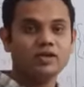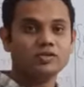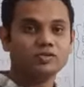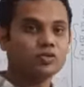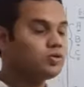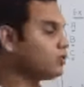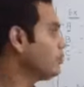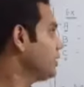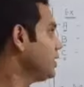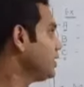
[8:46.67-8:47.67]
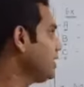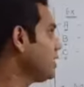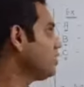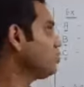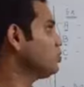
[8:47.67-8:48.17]
So whether they
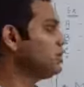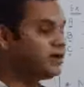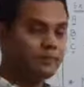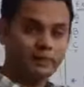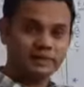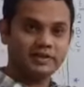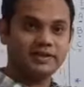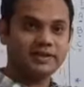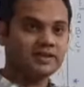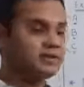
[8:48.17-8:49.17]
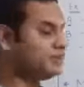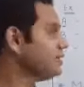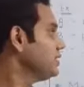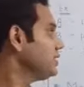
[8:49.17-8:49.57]
are truly representing